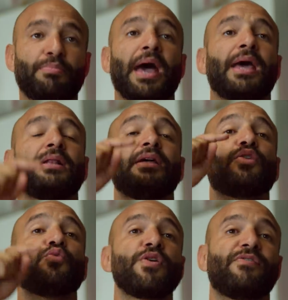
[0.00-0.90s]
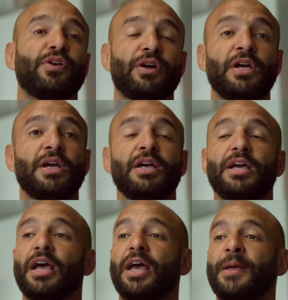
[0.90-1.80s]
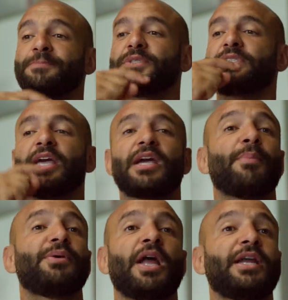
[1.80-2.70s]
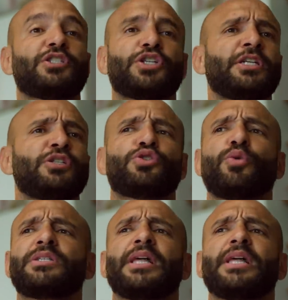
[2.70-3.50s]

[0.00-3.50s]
paddling the river, staying up at night exchanging stories.